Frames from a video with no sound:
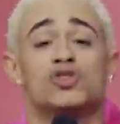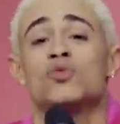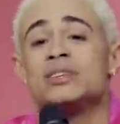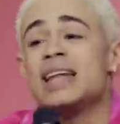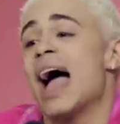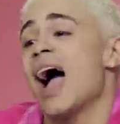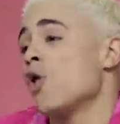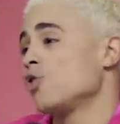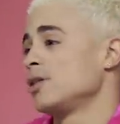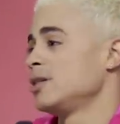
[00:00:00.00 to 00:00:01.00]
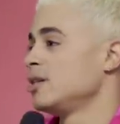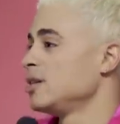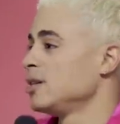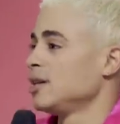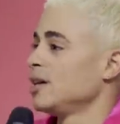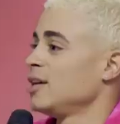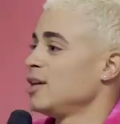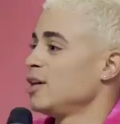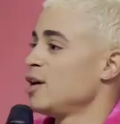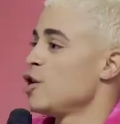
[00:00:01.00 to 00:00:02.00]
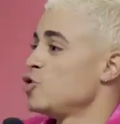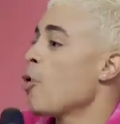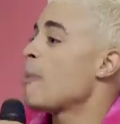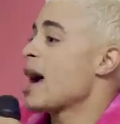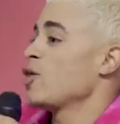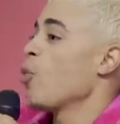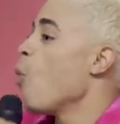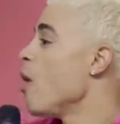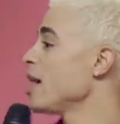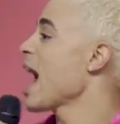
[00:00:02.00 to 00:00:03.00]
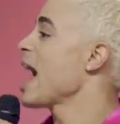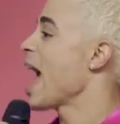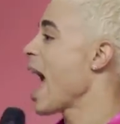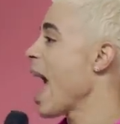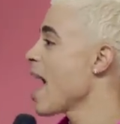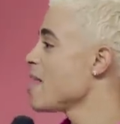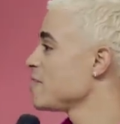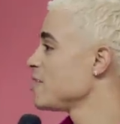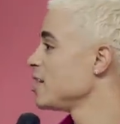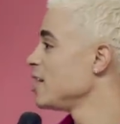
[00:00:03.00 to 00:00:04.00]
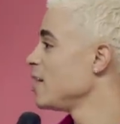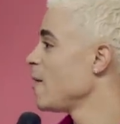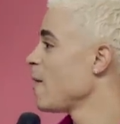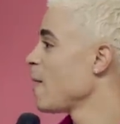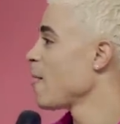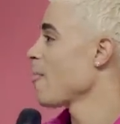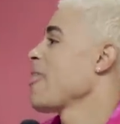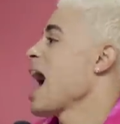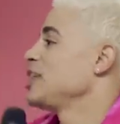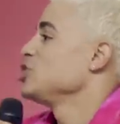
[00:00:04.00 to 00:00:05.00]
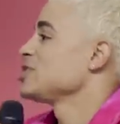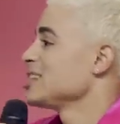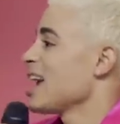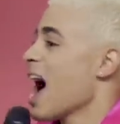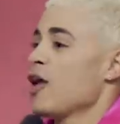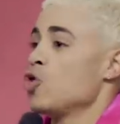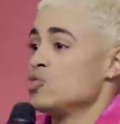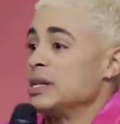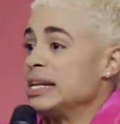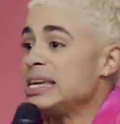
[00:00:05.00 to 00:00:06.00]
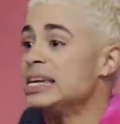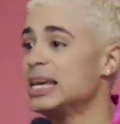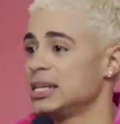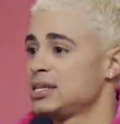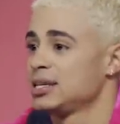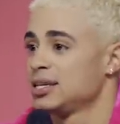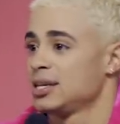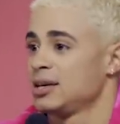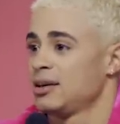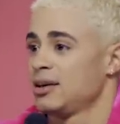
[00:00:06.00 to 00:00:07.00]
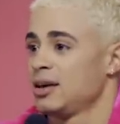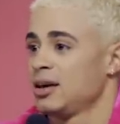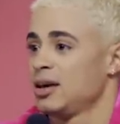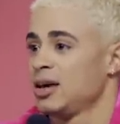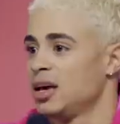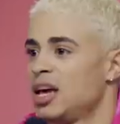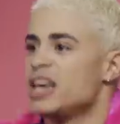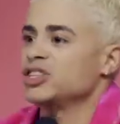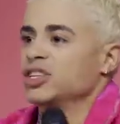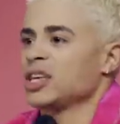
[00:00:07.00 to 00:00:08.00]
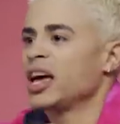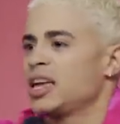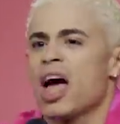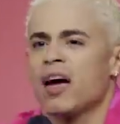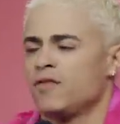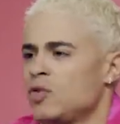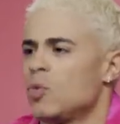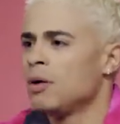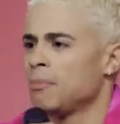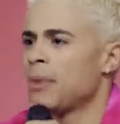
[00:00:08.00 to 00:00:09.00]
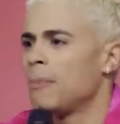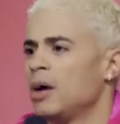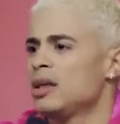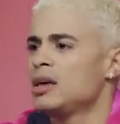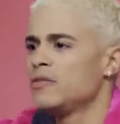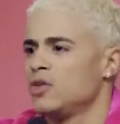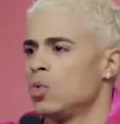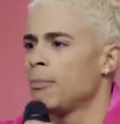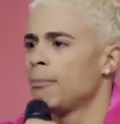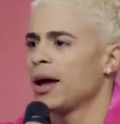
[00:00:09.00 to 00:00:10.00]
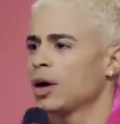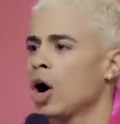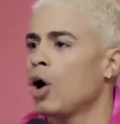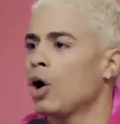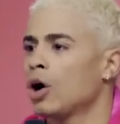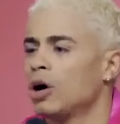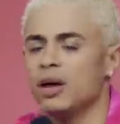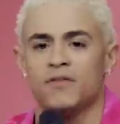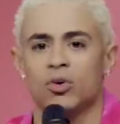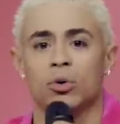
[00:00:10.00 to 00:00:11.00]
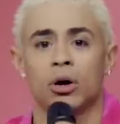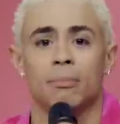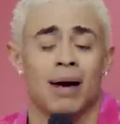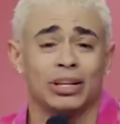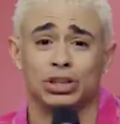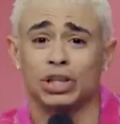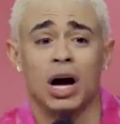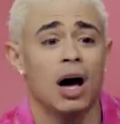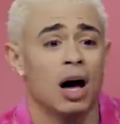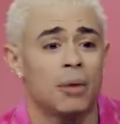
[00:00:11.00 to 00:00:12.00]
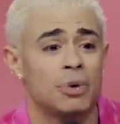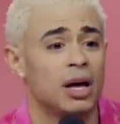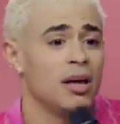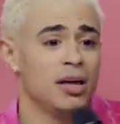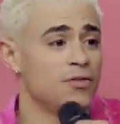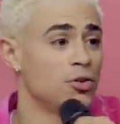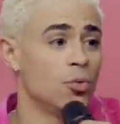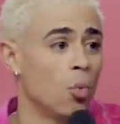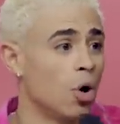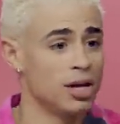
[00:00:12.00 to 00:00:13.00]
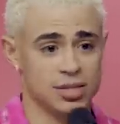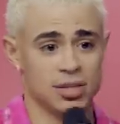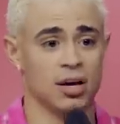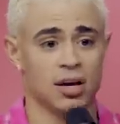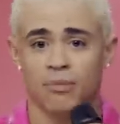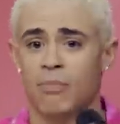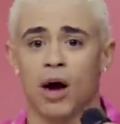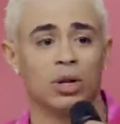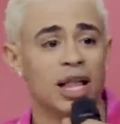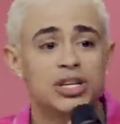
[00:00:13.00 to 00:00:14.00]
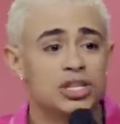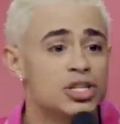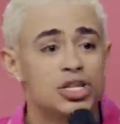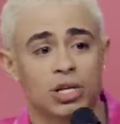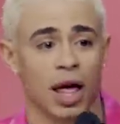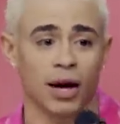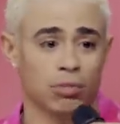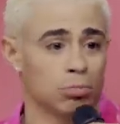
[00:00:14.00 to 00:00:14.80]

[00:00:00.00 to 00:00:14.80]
So now, no matter what I have, I just, I don't need it. It's just like, yeah, if you want my money, if you want my car, if you want my job, if you want my relationship,